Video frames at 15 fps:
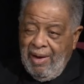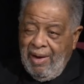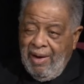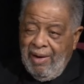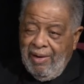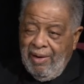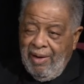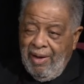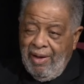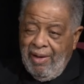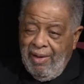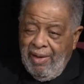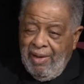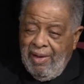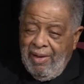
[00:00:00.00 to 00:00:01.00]
and
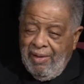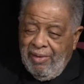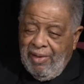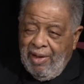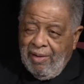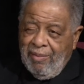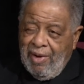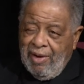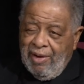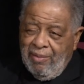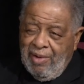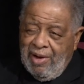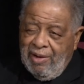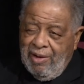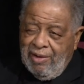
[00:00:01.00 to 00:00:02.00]
thank
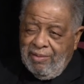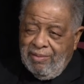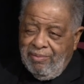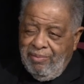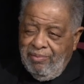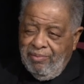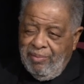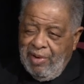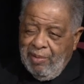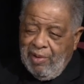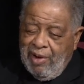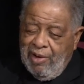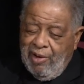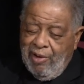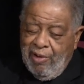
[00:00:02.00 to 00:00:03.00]
my good people
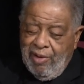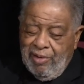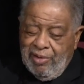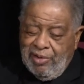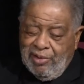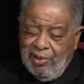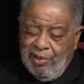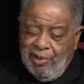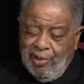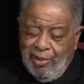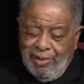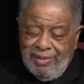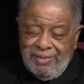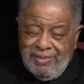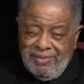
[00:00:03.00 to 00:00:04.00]
out here in the studio